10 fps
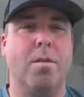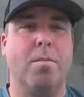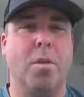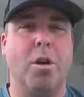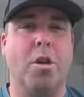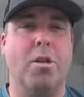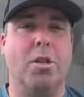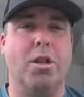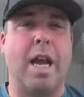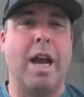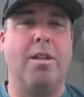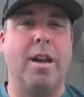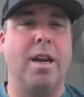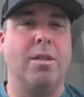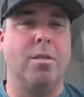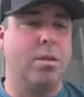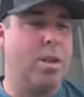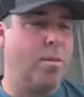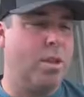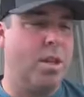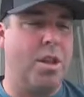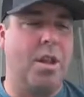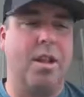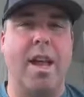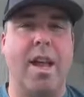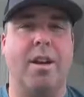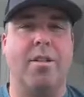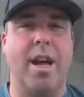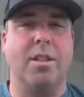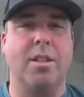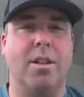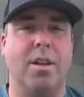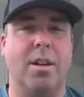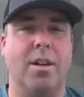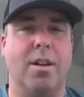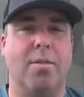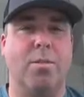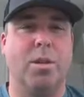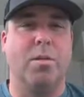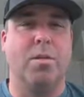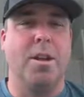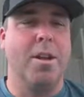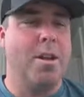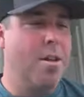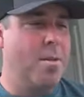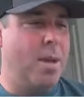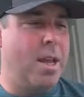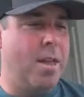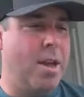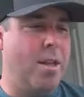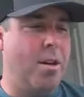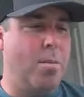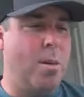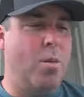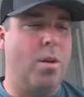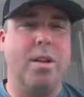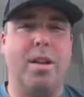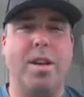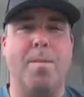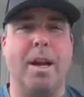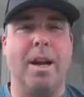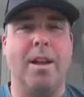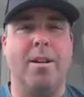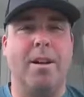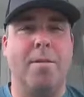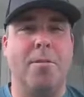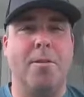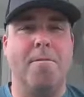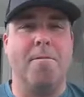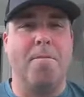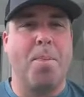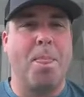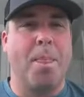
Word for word: you know a, a, solid high school team, which I think they had last year. Um, so. But yeah, that, that'll be one to keep an eye on, I believe.